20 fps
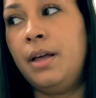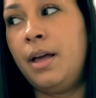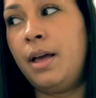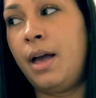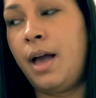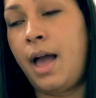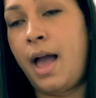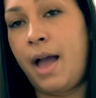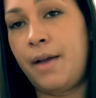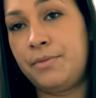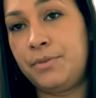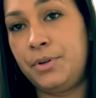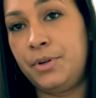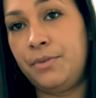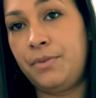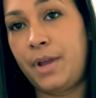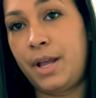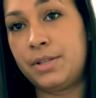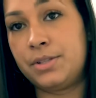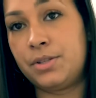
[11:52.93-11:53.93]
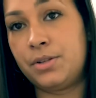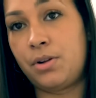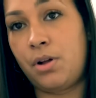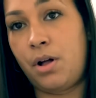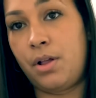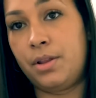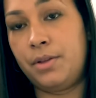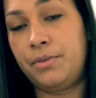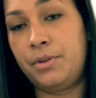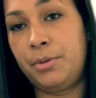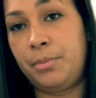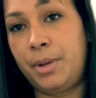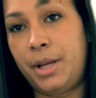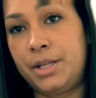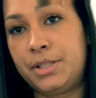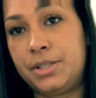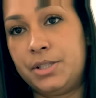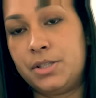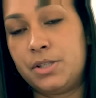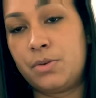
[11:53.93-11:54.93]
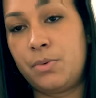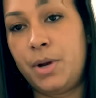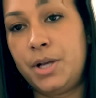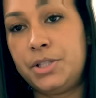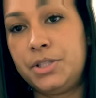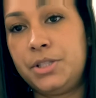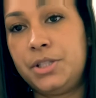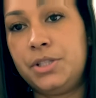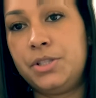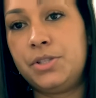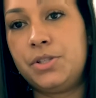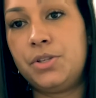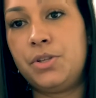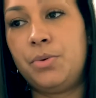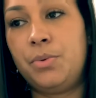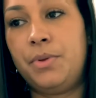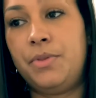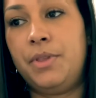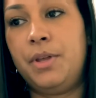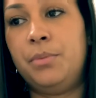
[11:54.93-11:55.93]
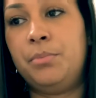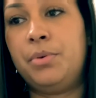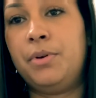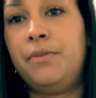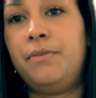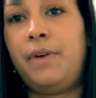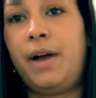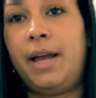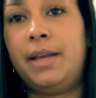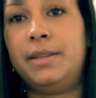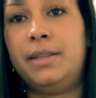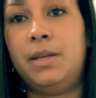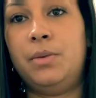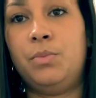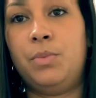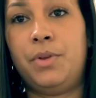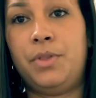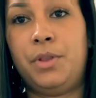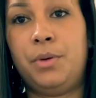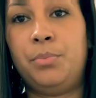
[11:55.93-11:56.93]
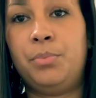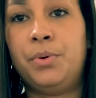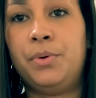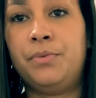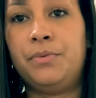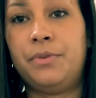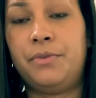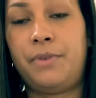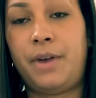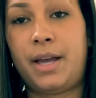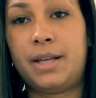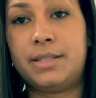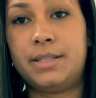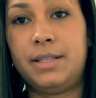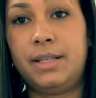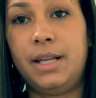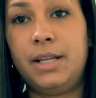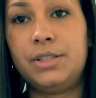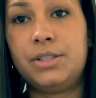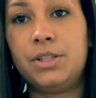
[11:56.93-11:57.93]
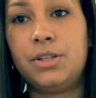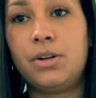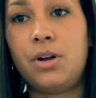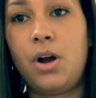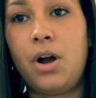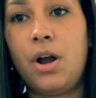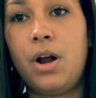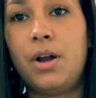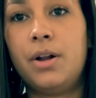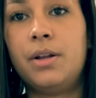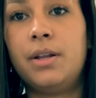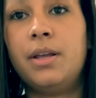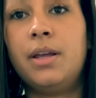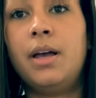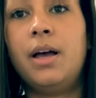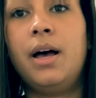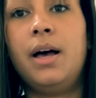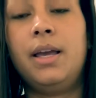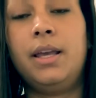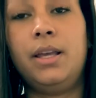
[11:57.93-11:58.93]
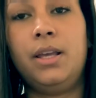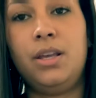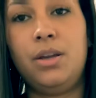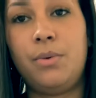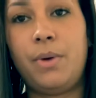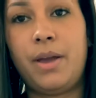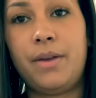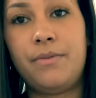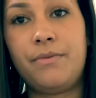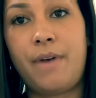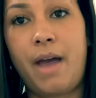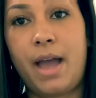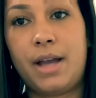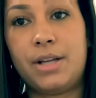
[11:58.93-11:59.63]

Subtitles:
After you've answered all of your patient's questions, you would then provide them with a proof of vaccination card, an EUA fact